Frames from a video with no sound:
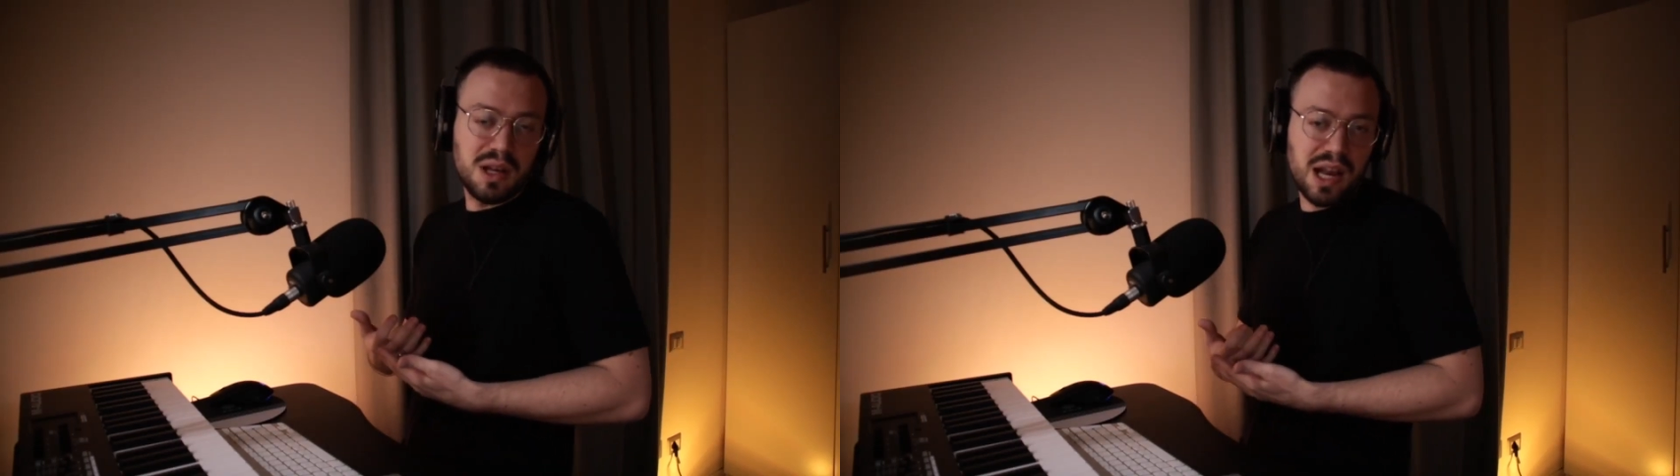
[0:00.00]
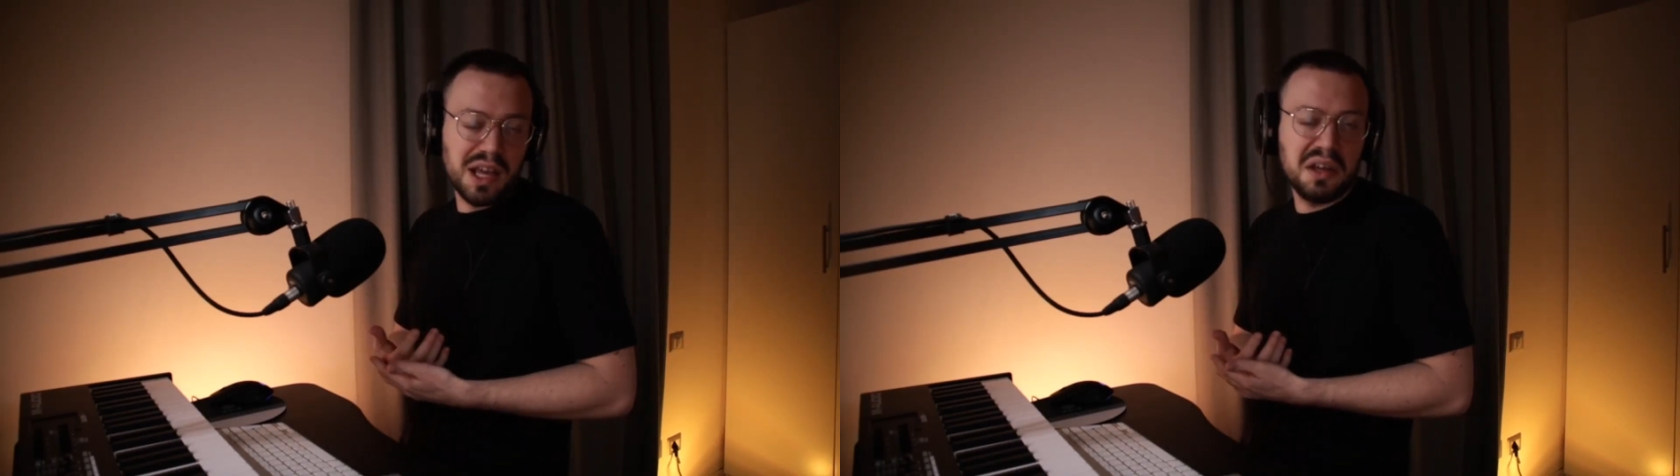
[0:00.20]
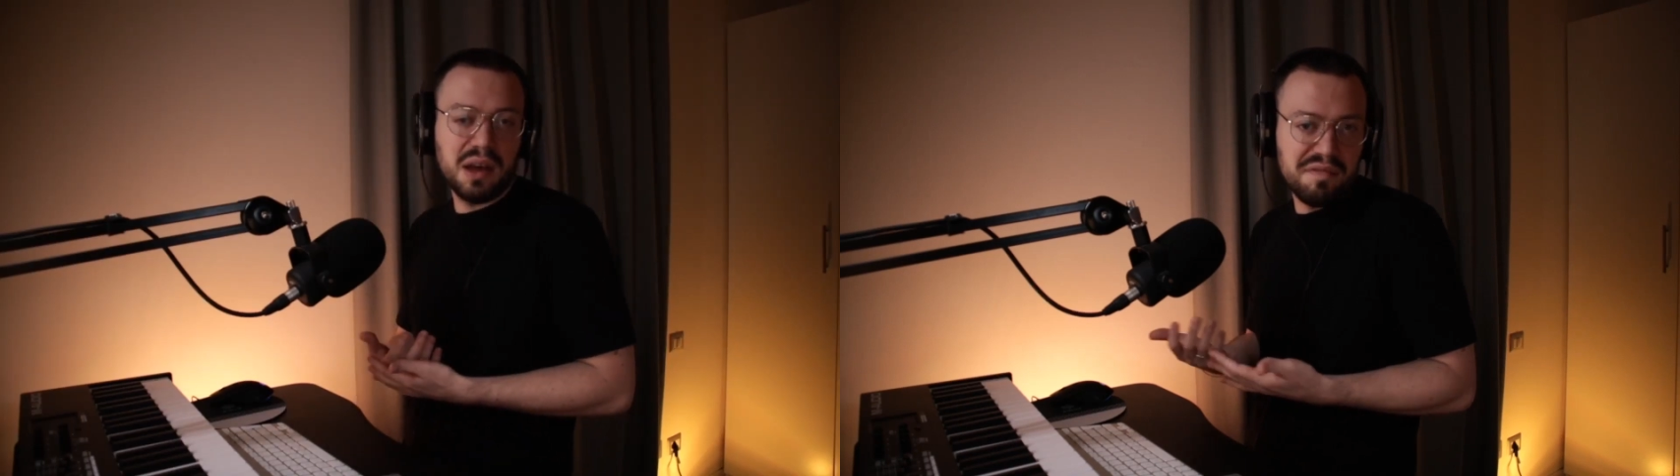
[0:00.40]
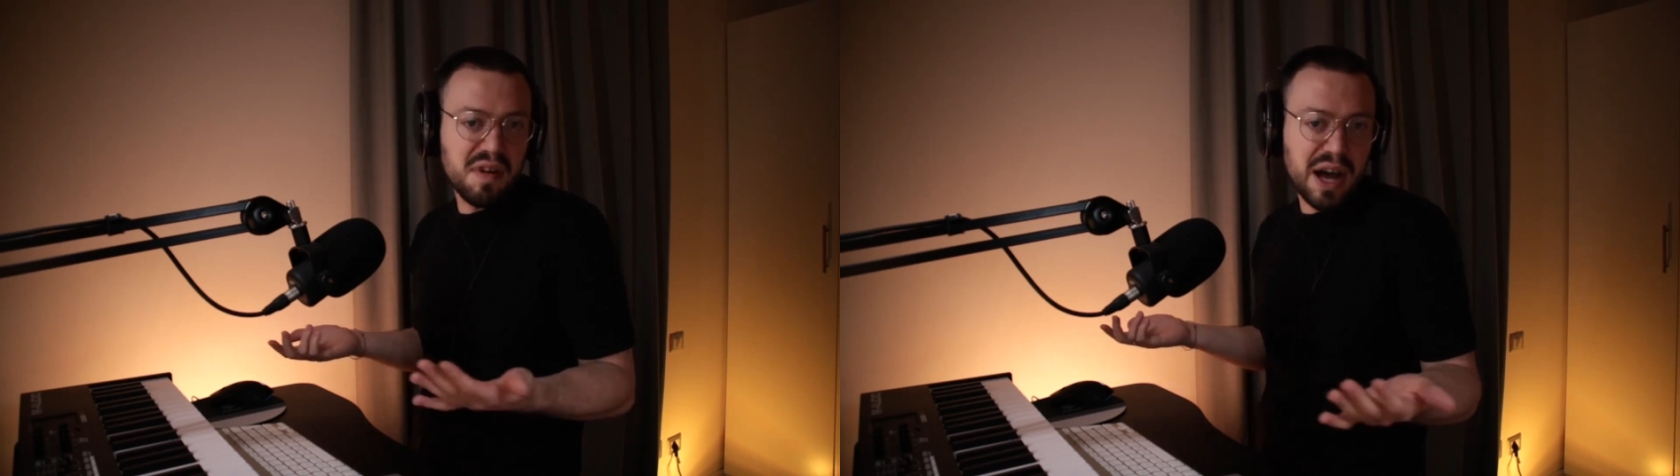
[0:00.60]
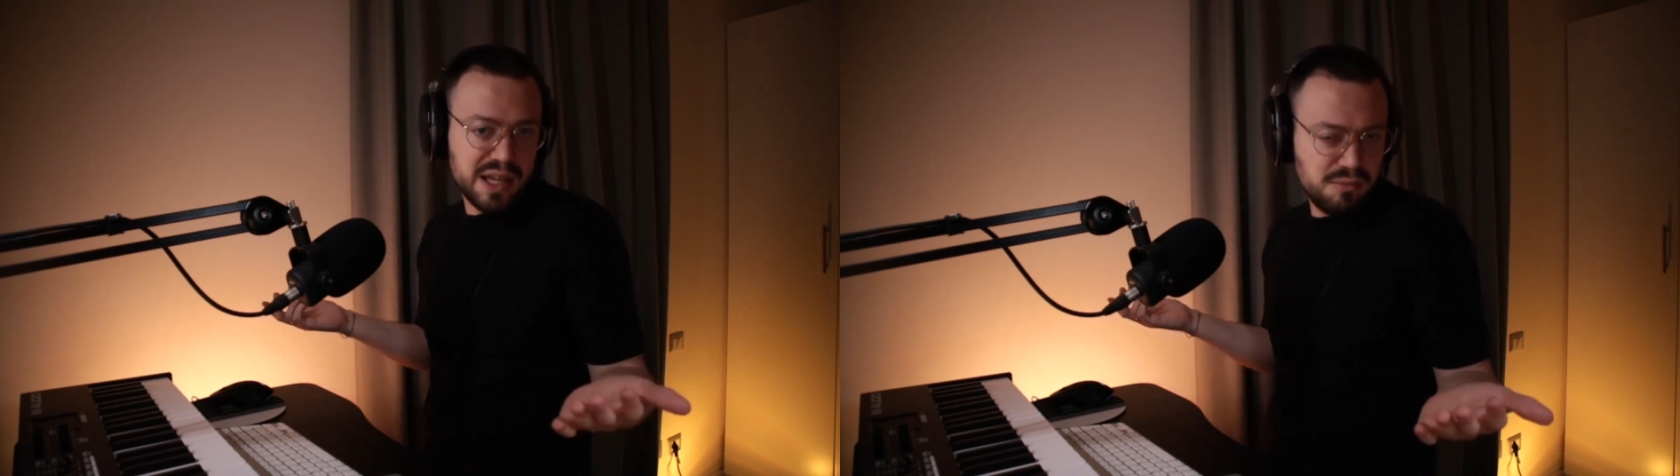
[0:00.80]
like a
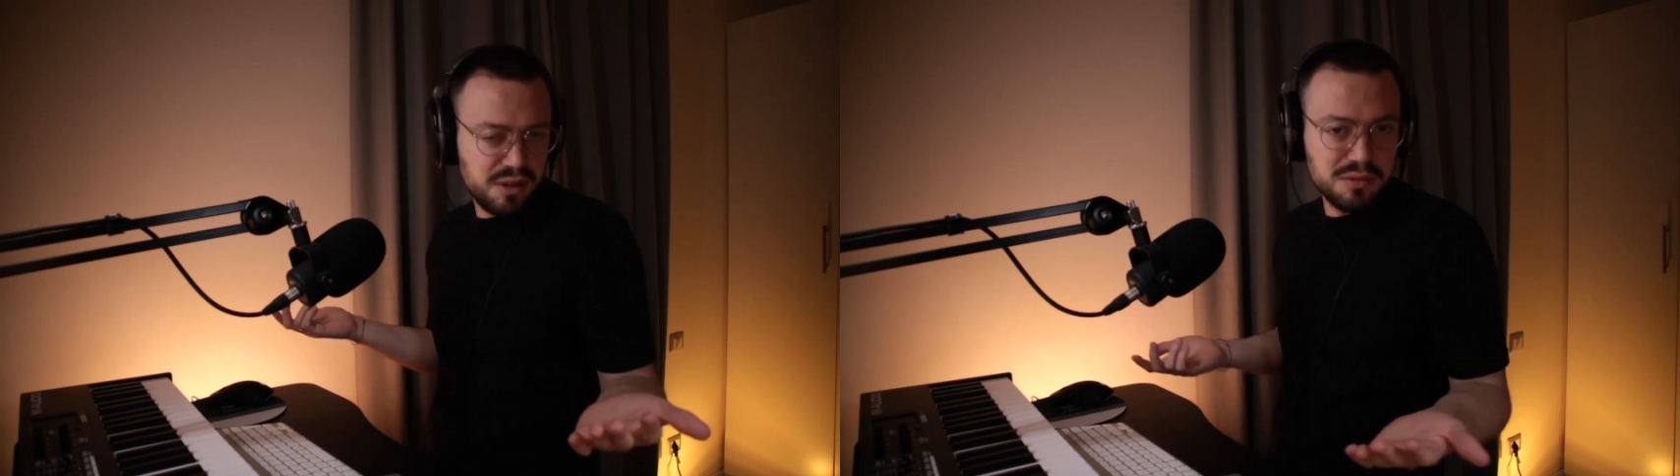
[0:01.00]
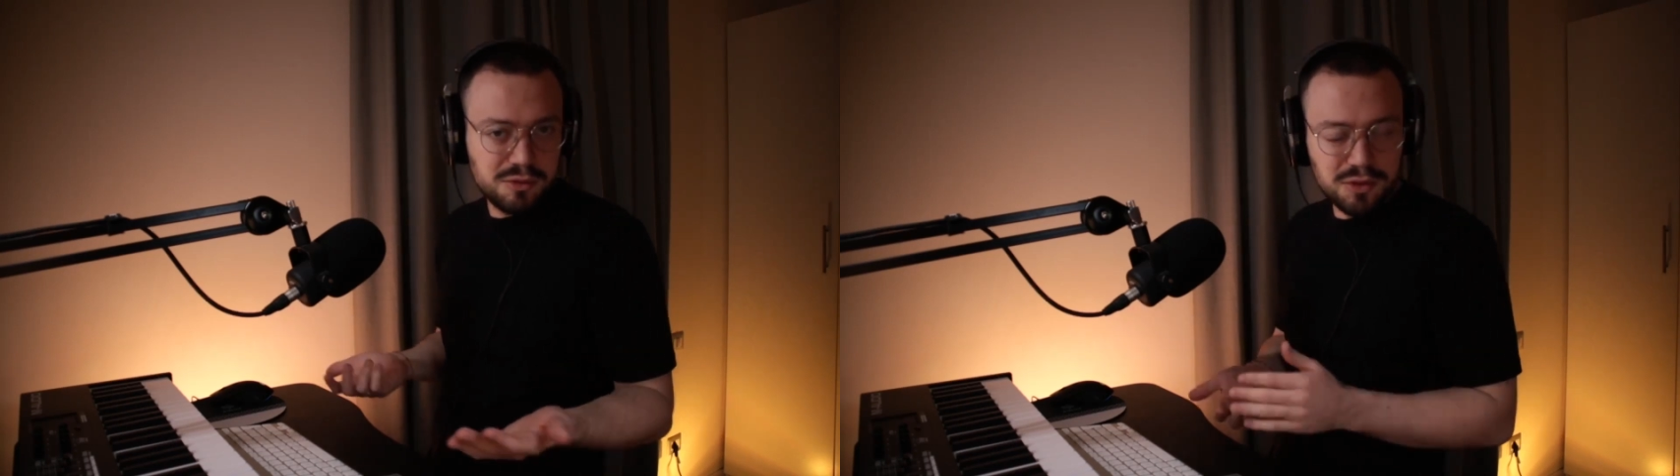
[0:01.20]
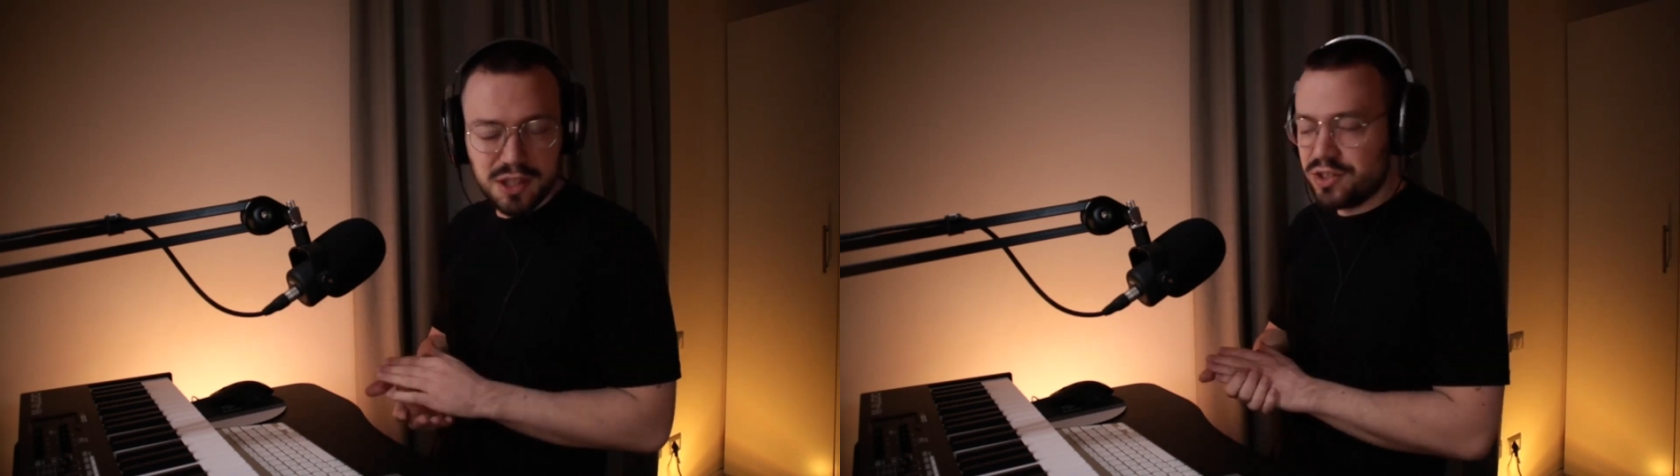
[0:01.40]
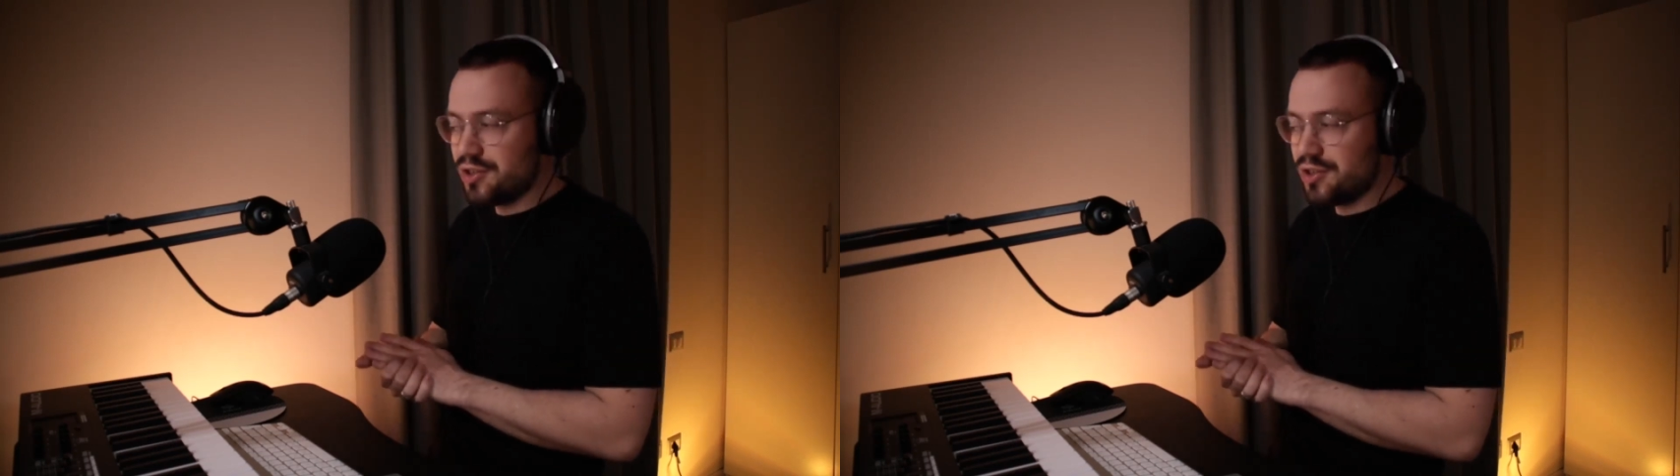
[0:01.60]
vibe to the